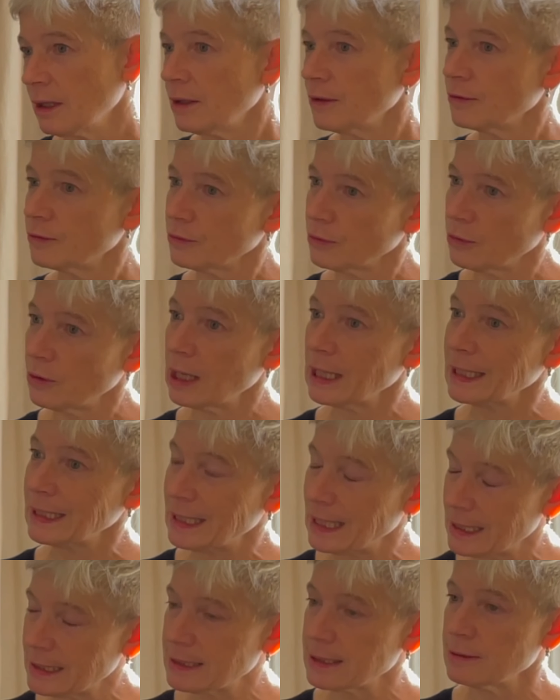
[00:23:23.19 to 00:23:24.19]
So I
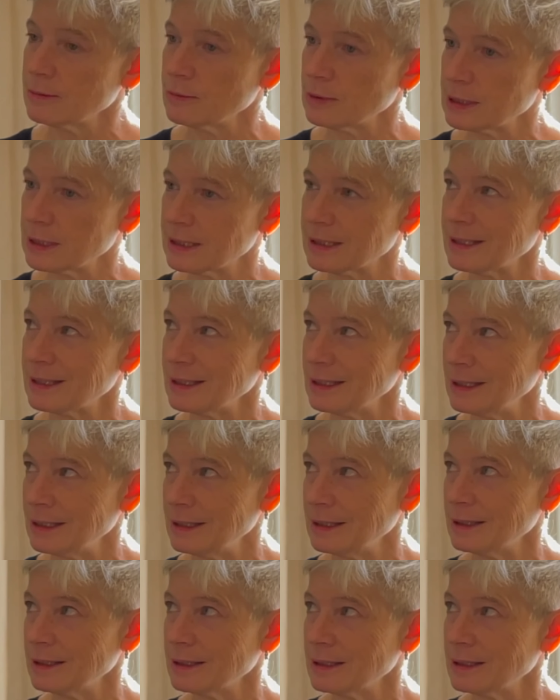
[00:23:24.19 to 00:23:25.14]
guess it was the